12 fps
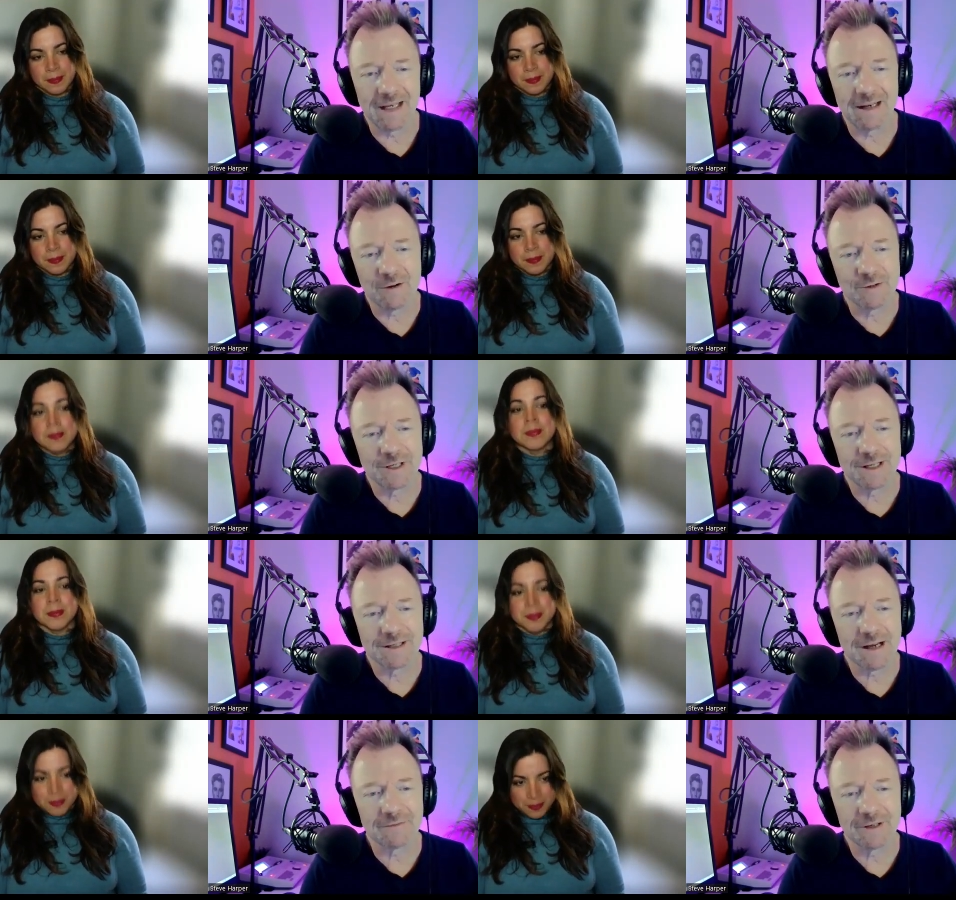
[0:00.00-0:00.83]
Speaker 1: And
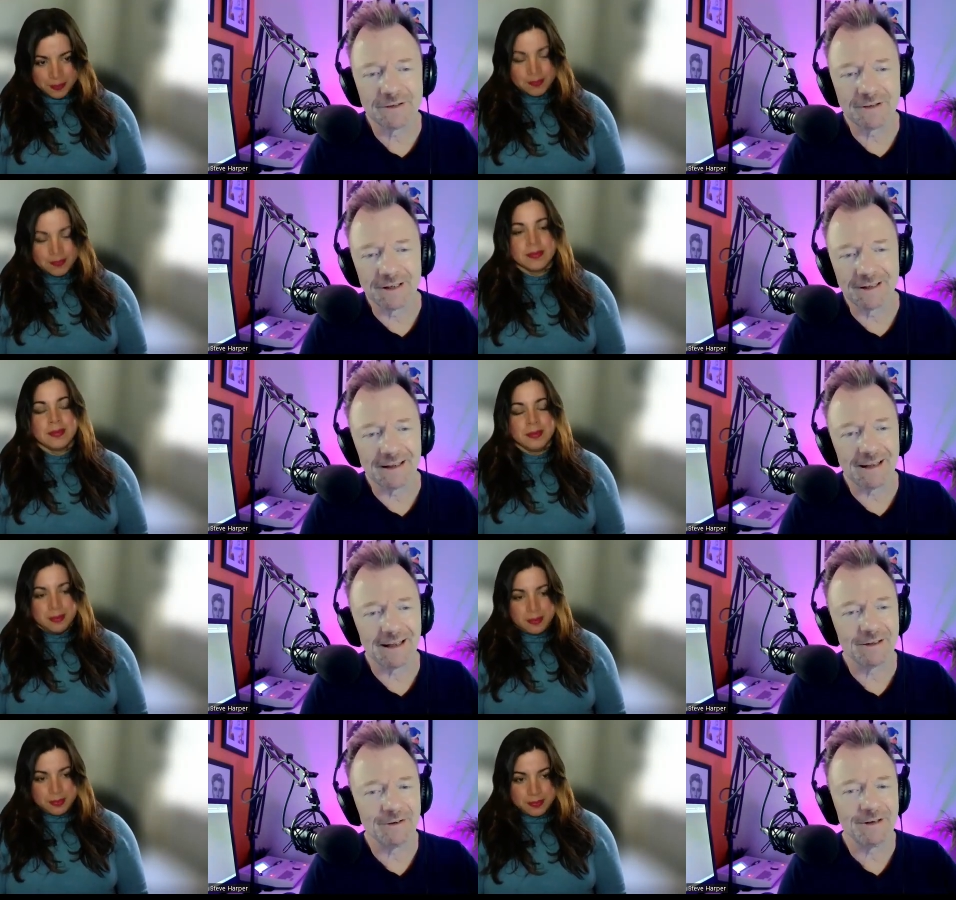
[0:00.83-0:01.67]
energy is everything.
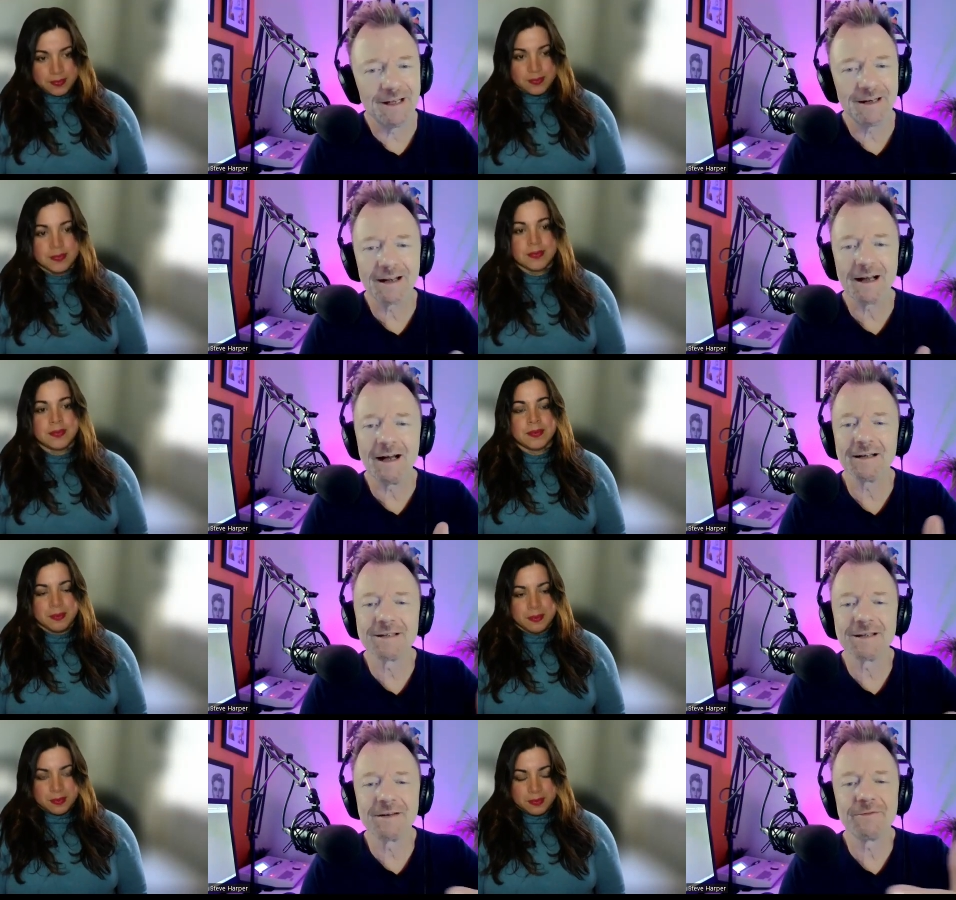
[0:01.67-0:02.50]
And you need a
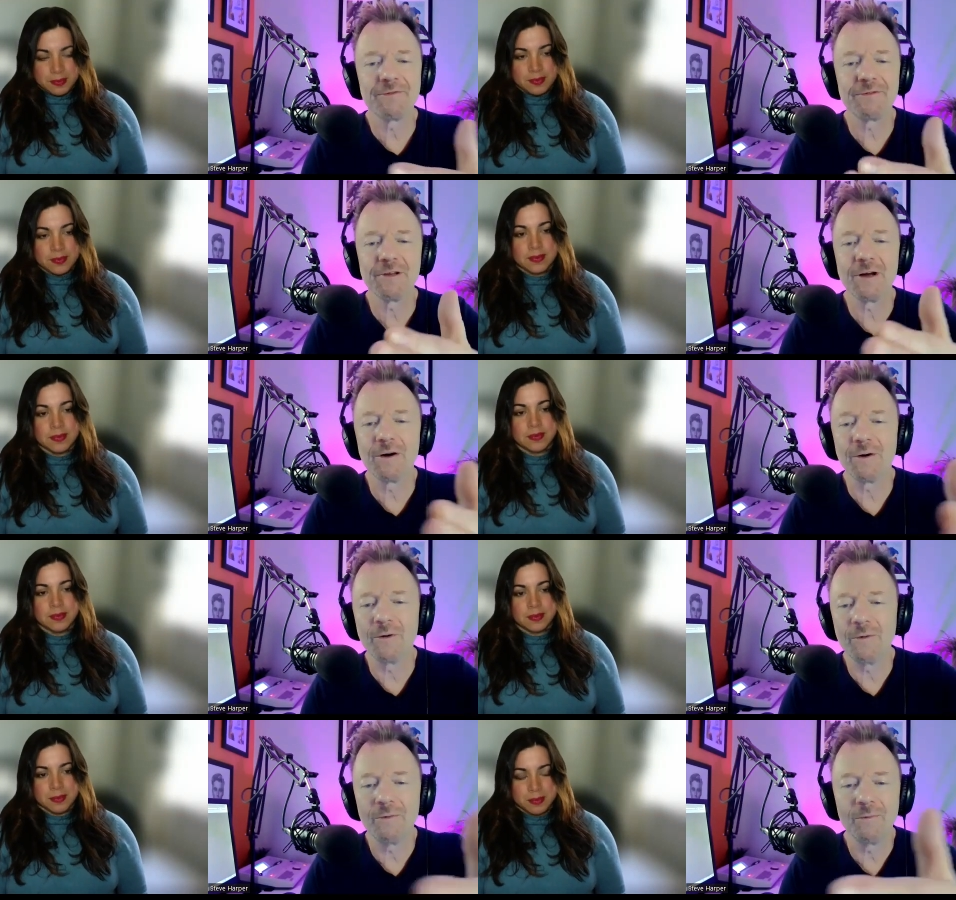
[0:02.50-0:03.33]
constant
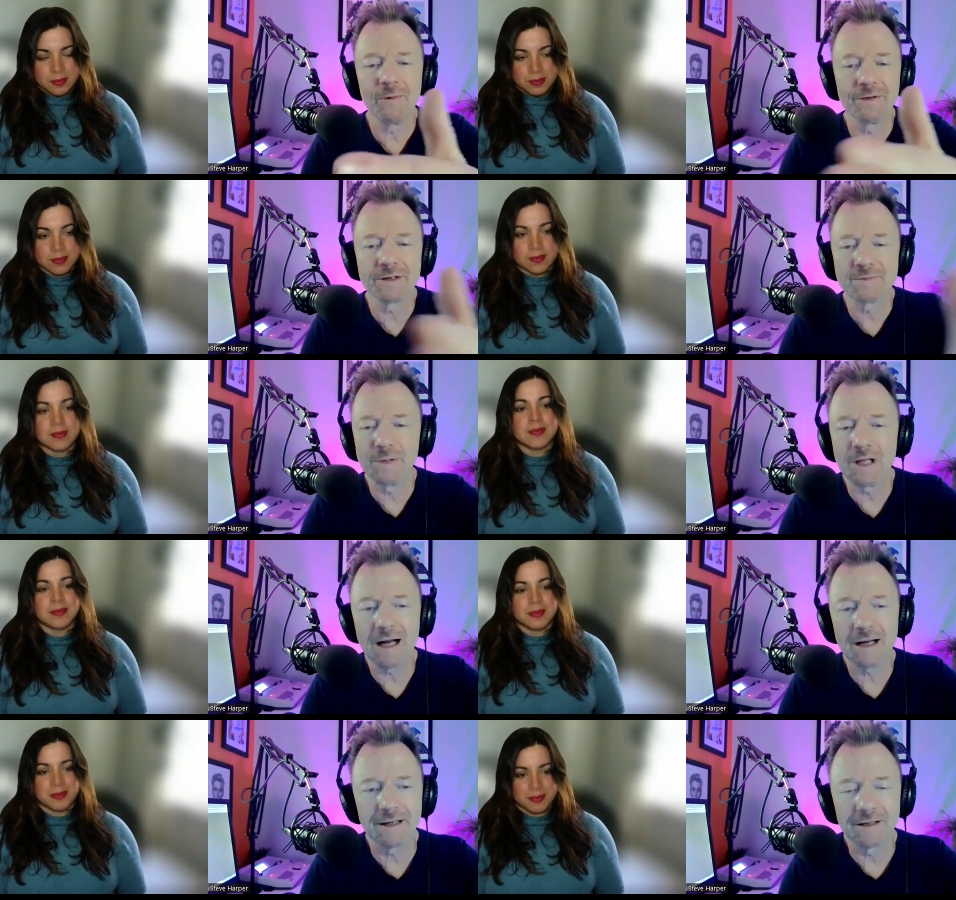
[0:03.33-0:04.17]
flow. When there's
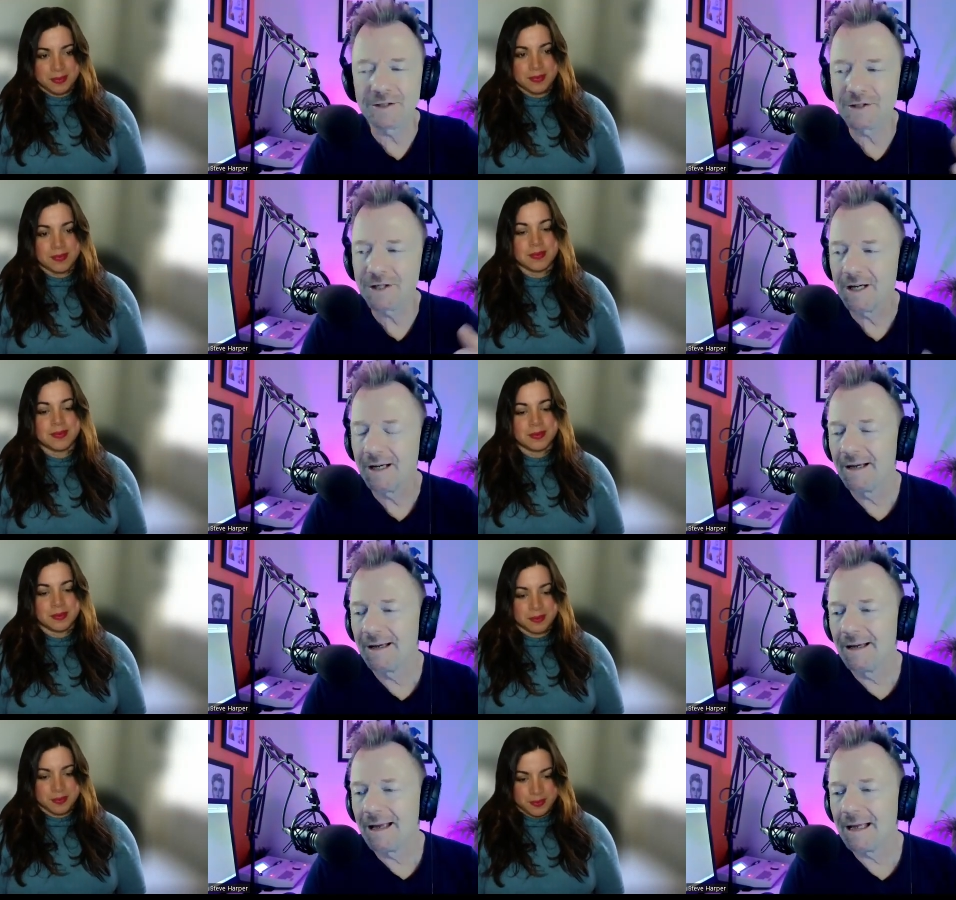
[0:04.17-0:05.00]
blockage,
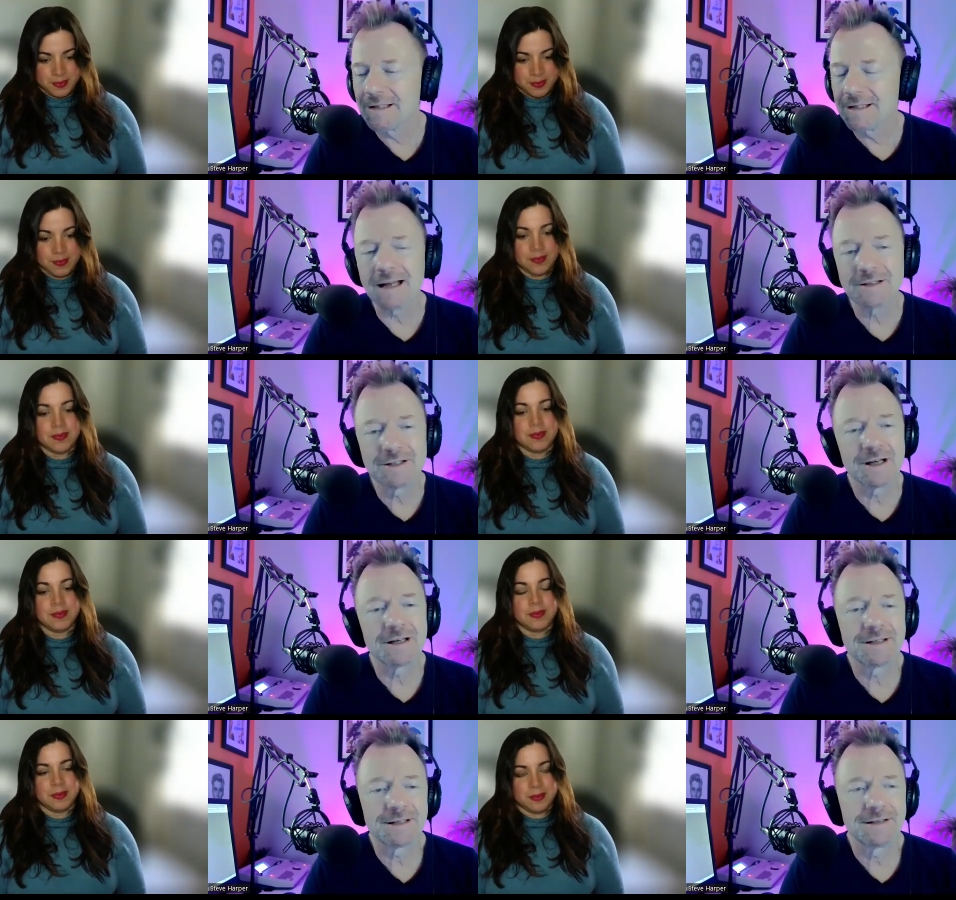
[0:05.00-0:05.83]
it's not
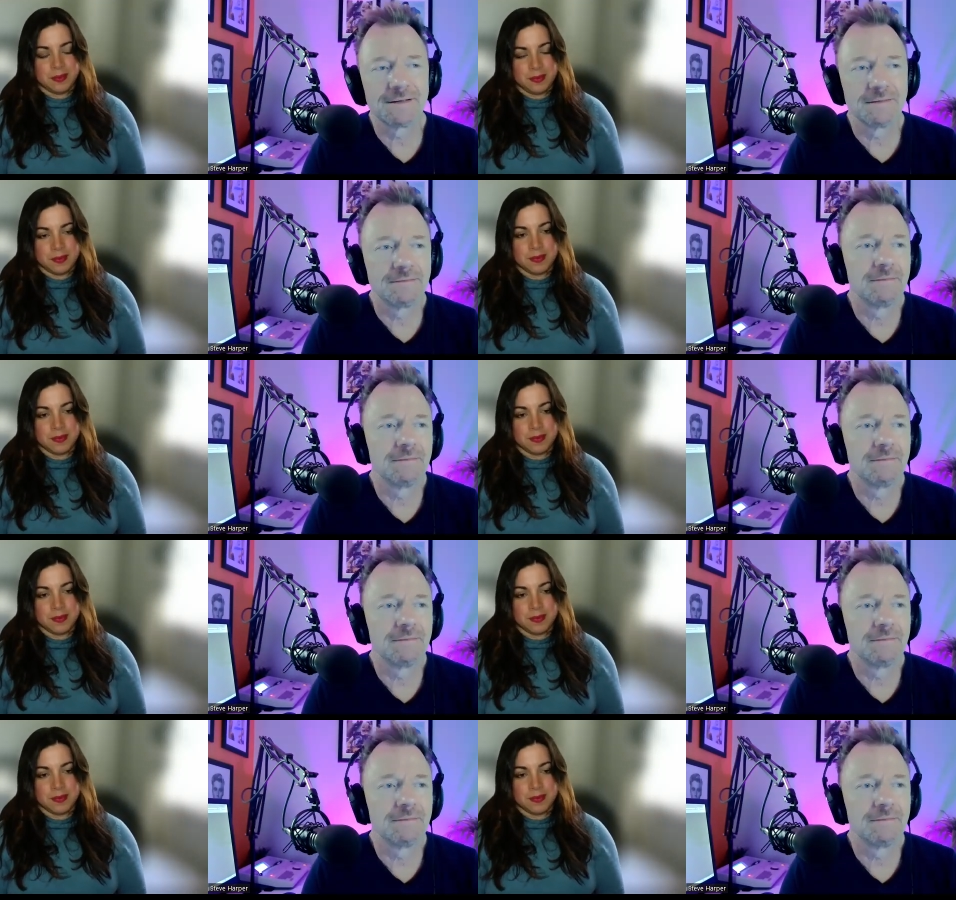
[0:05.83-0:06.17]
just